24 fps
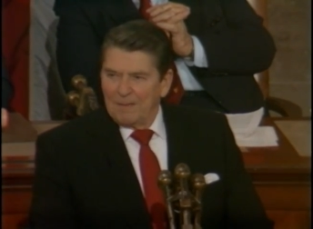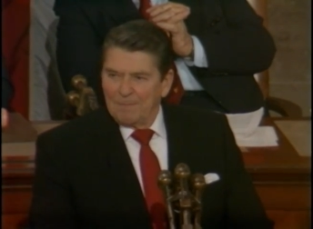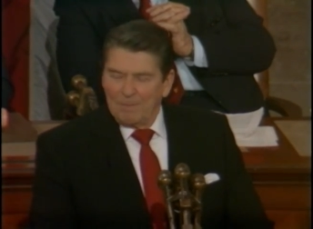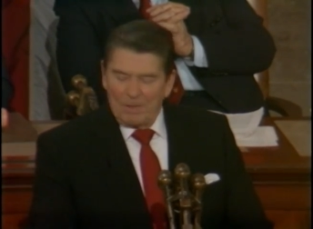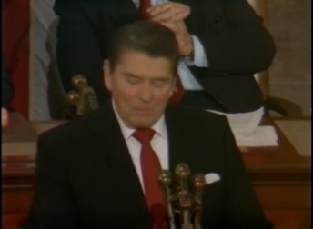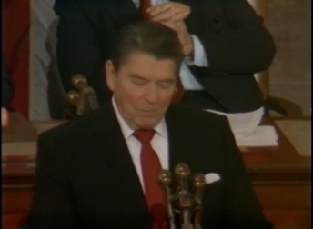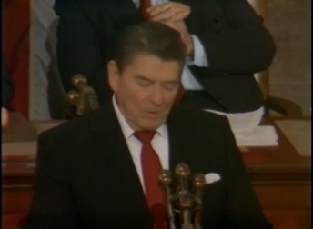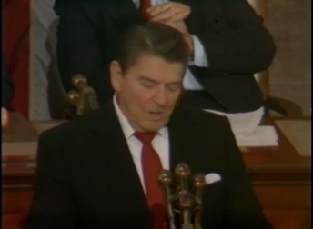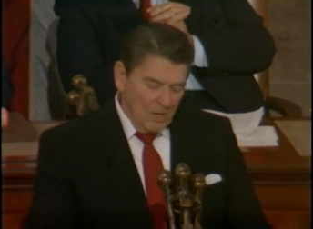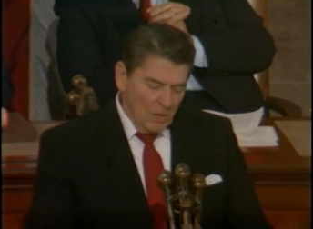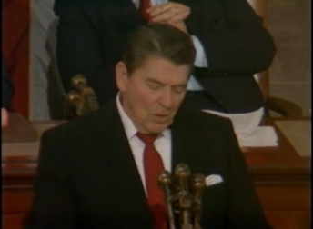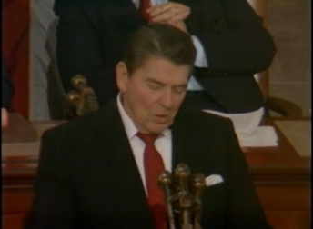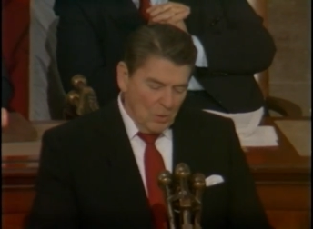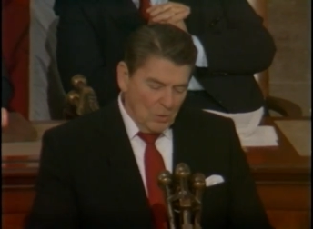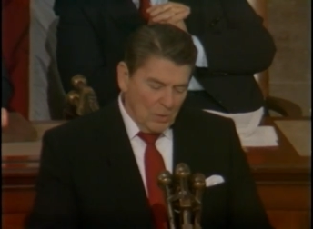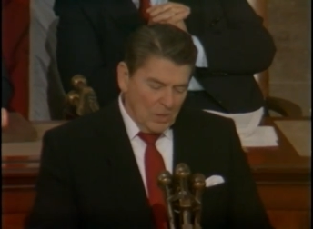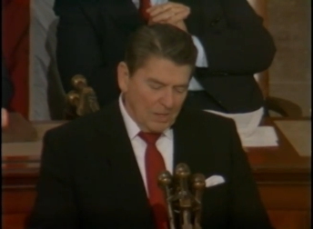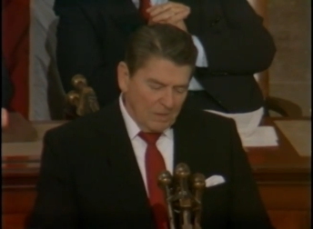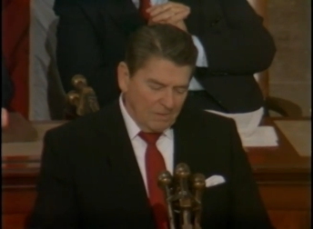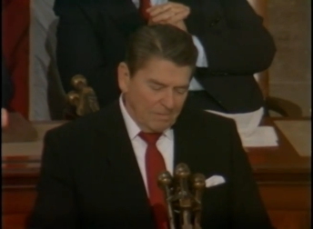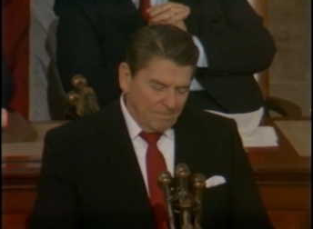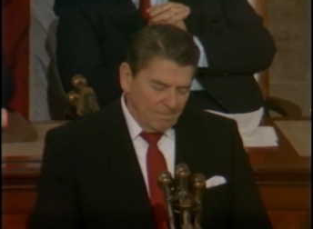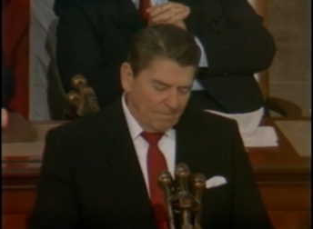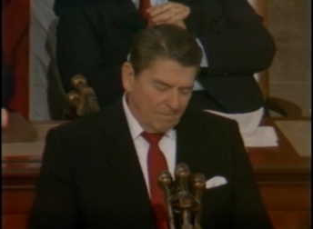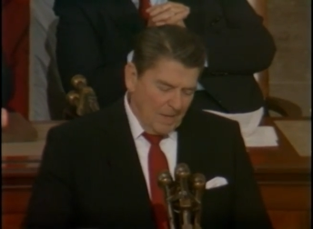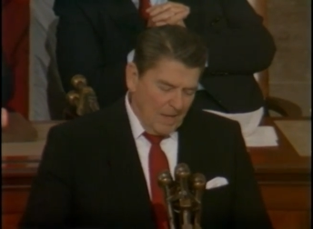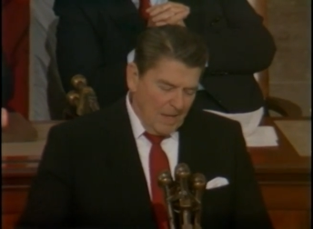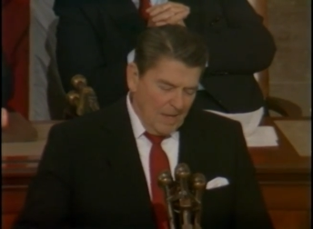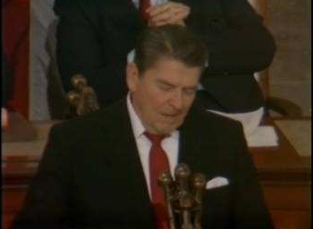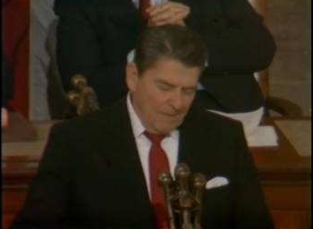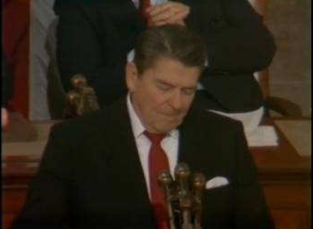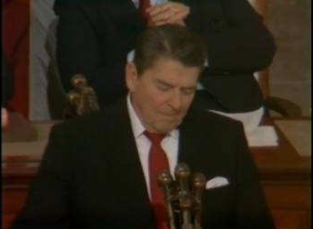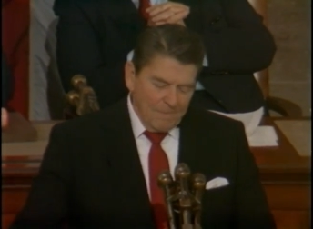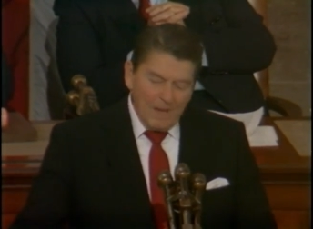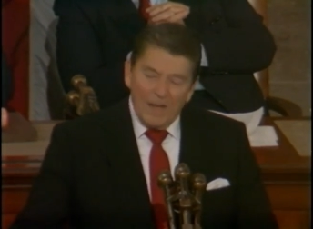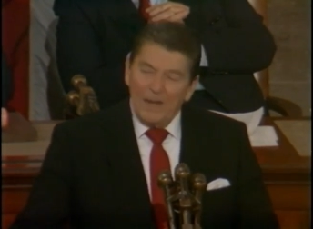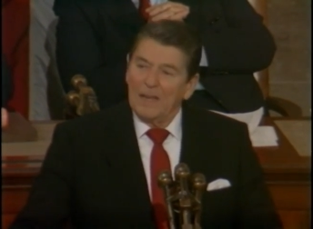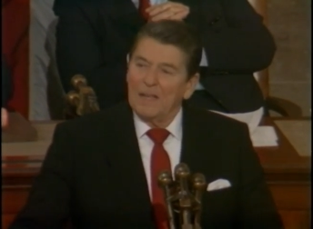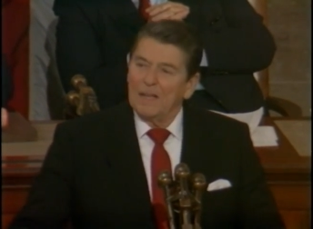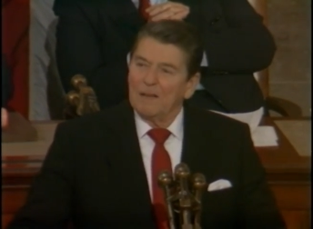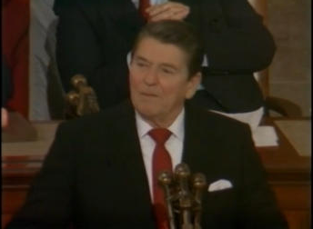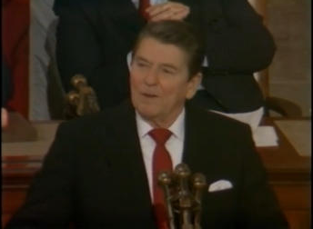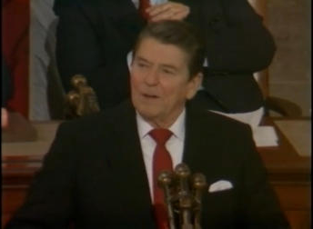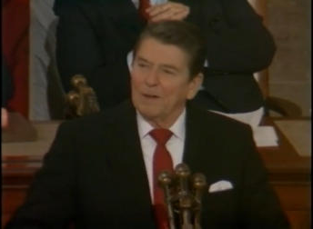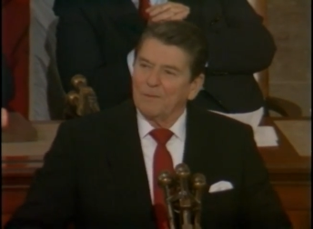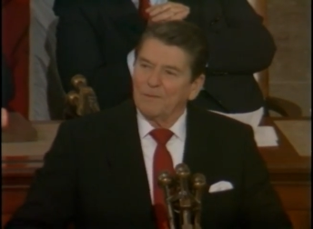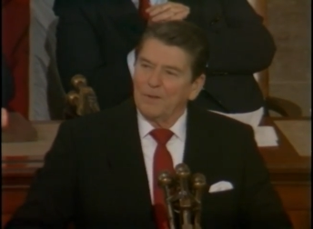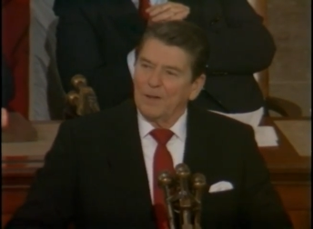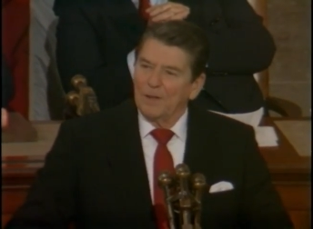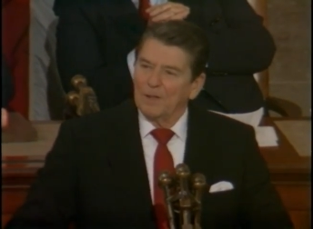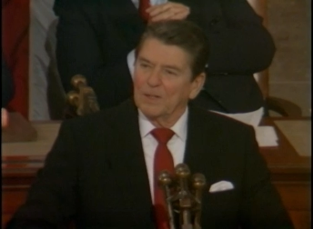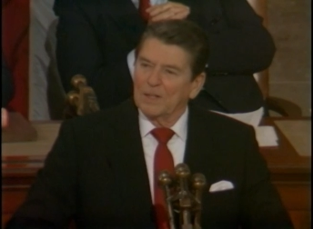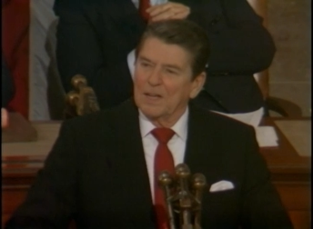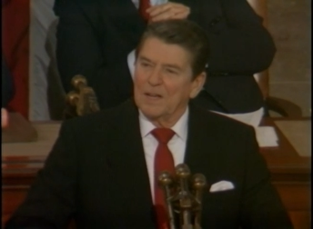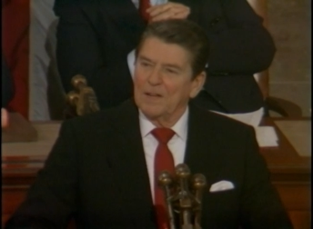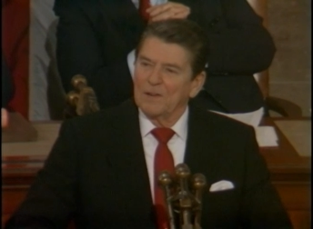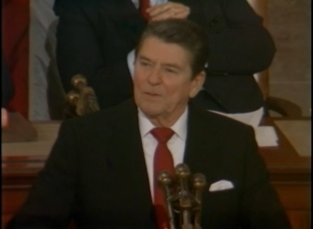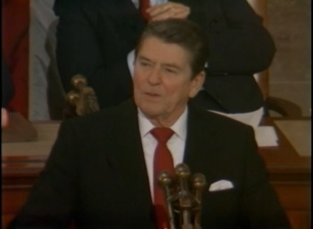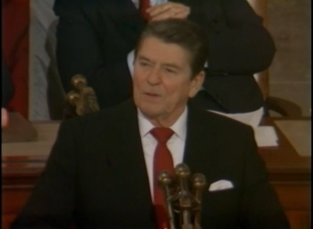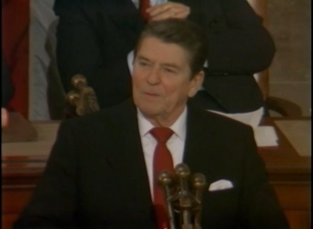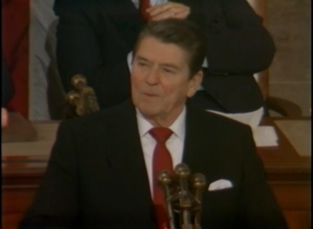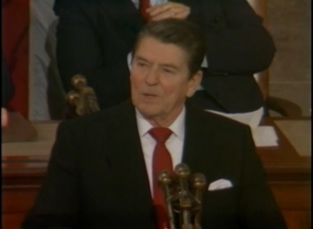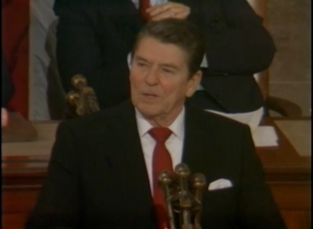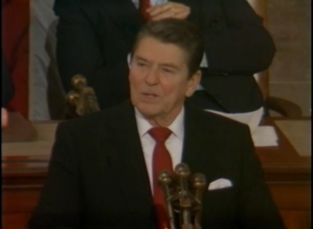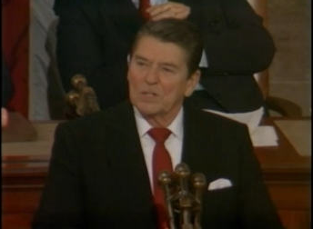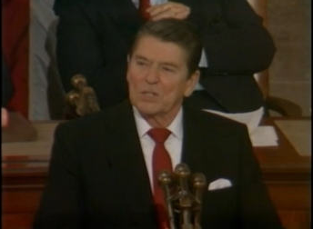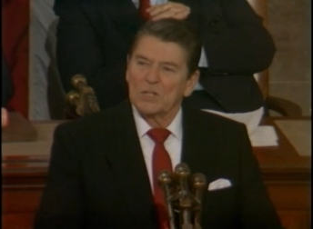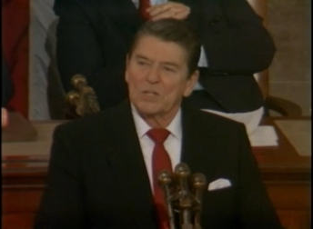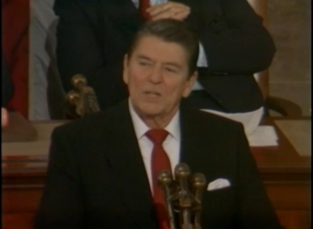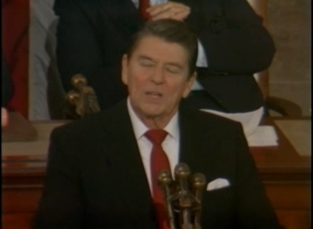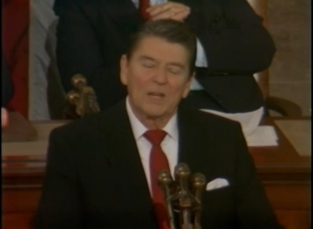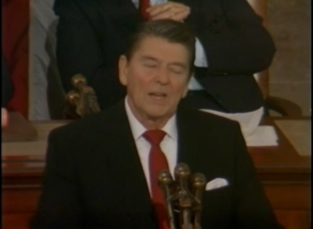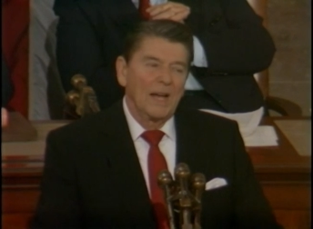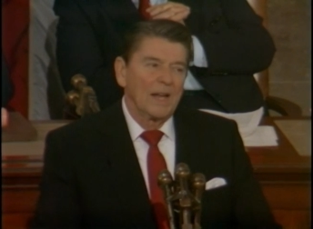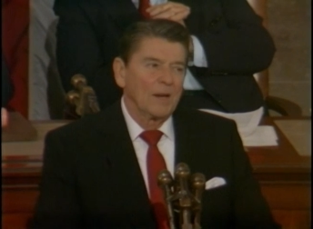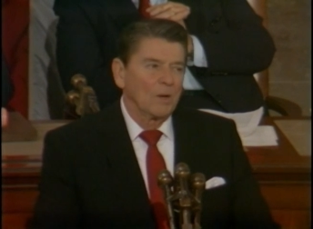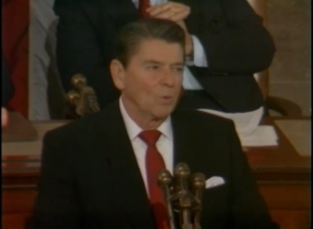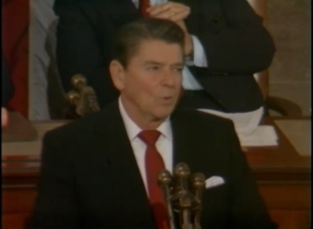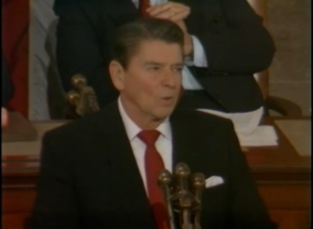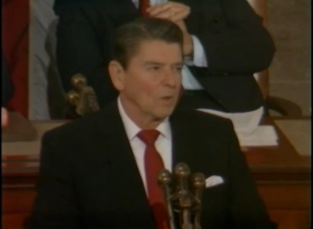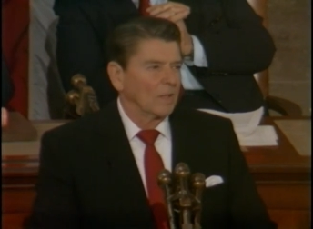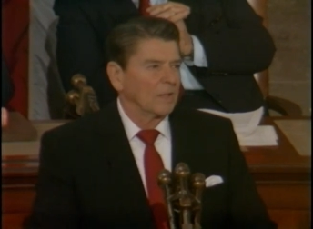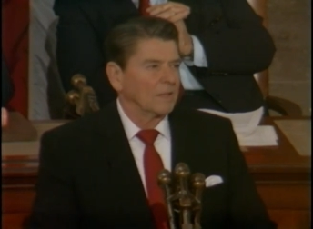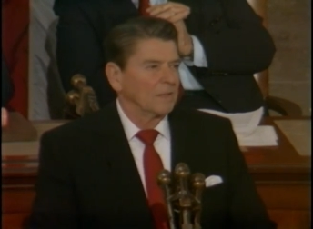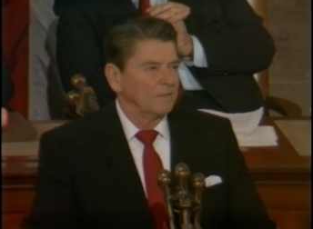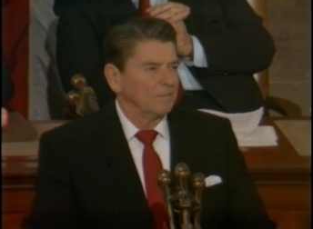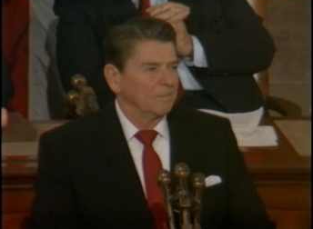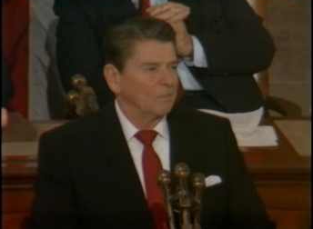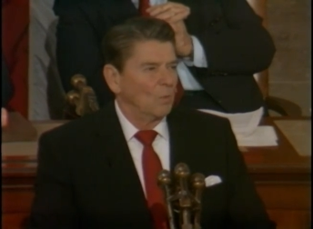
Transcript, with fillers: But we know that Many of our fellow countrymen are still out of work,